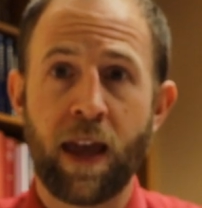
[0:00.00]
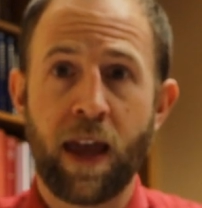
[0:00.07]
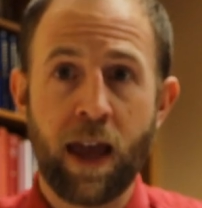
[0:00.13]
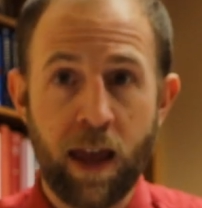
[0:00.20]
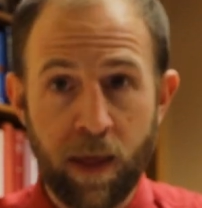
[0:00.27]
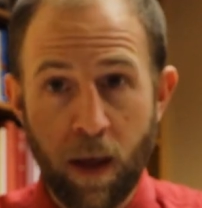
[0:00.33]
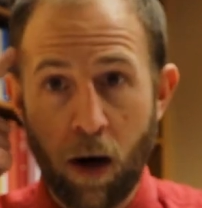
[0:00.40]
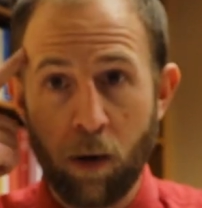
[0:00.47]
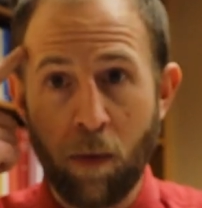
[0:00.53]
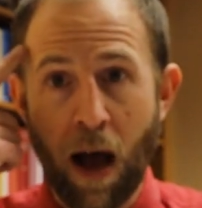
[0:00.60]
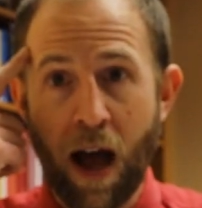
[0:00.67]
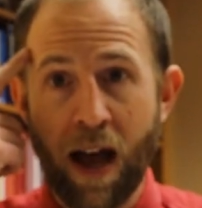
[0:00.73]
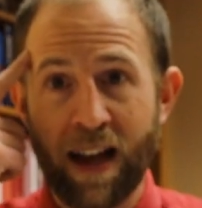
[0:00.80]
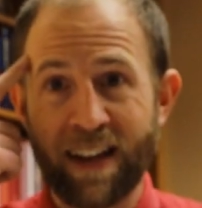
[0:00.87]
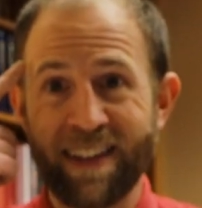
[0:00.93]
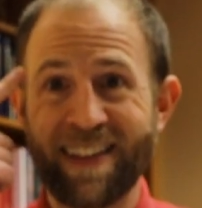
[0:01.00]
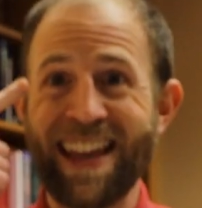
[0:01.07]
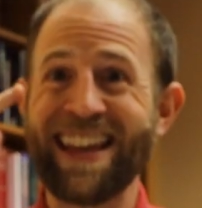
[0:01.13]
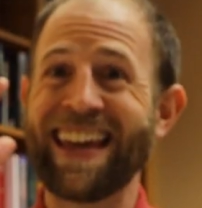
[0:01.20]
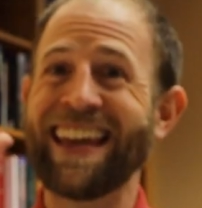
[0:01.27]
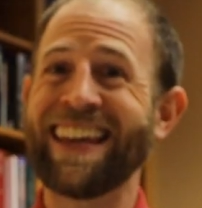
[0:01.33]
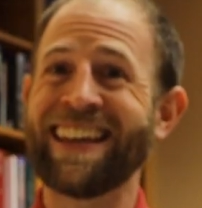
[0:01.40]
in their minds,
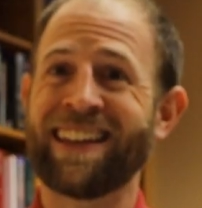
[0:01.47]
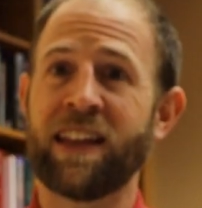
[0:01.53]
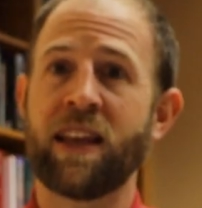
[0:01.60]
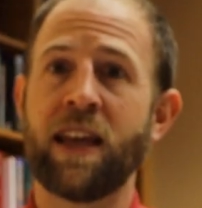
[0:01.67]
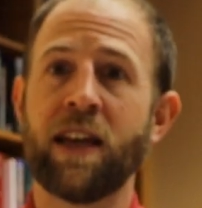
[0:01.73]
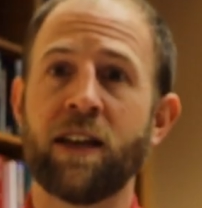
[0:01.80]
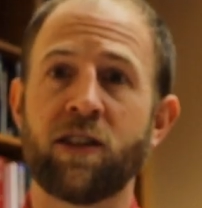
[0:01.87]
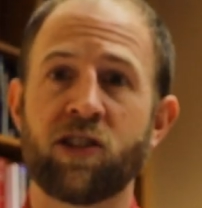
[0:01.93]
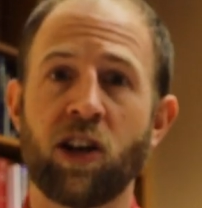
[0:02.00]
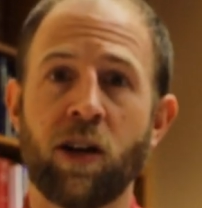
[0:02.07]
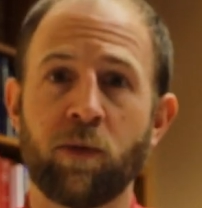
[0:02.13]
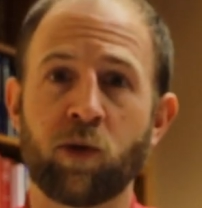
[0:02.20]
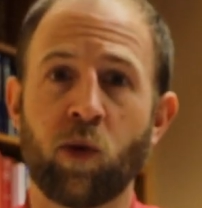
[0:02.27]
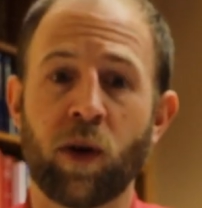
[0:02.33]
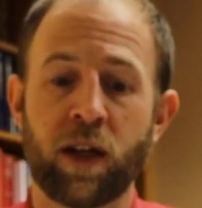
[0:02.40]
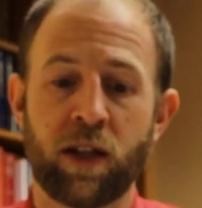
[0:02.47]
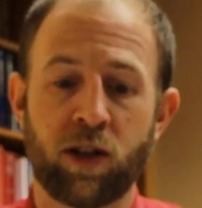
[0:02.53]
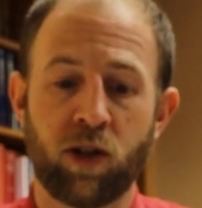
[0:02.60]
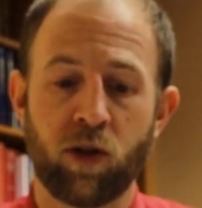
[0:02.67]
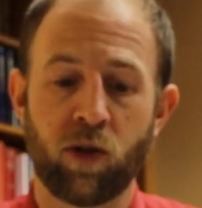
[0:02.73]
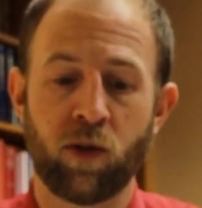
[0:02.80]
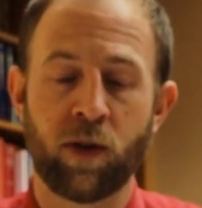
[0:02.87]
they can get to the end of Psalm
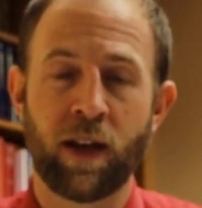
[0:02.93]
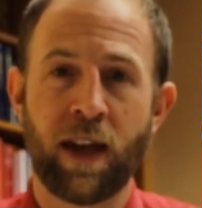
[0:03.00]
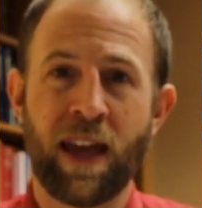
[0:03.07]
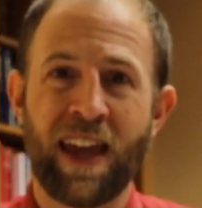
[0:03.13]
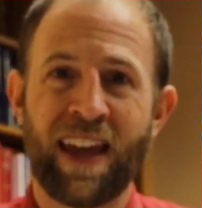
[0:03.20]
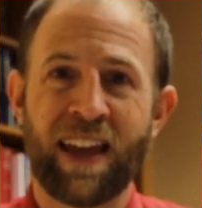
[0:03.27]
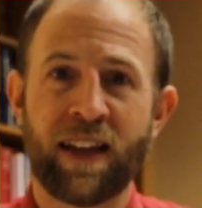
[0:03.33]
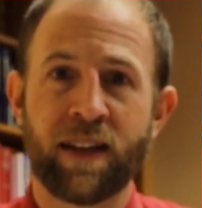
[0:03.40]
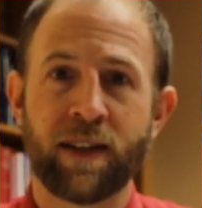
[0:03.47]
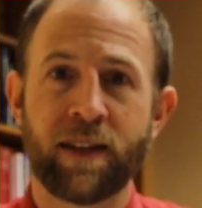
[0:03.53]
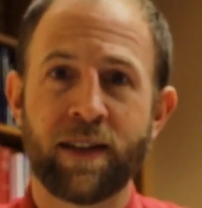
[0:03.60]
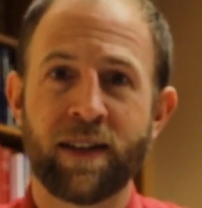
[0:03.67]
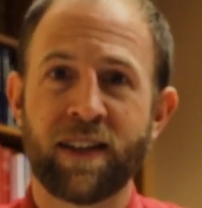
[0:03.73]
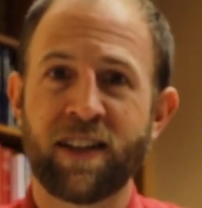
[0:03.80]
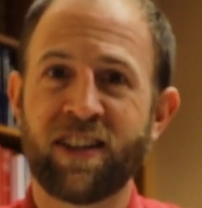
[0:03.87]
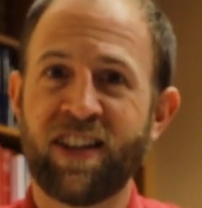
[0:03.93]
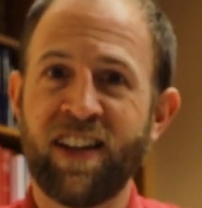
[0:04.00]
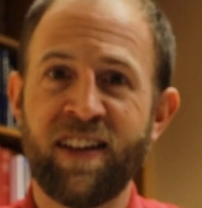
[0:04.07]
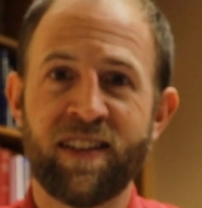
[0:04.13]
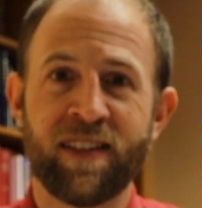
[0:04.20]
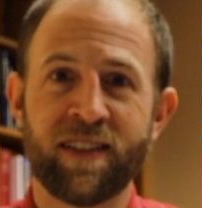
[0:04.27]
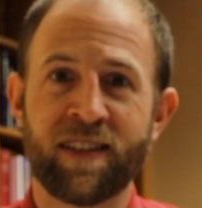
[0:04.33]
22.
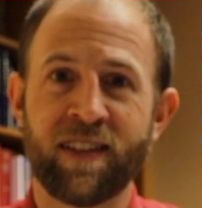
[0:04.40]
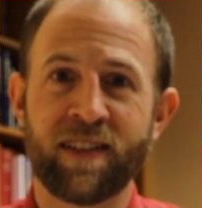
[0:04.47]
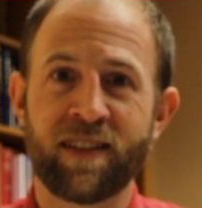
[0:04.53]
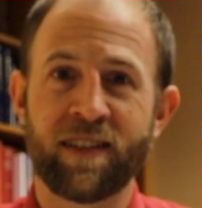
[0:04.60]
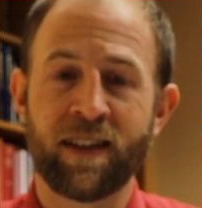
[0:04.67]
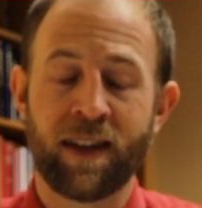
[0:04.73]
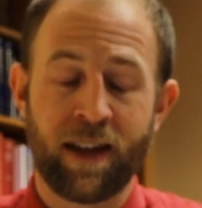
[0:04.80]
Jesus is,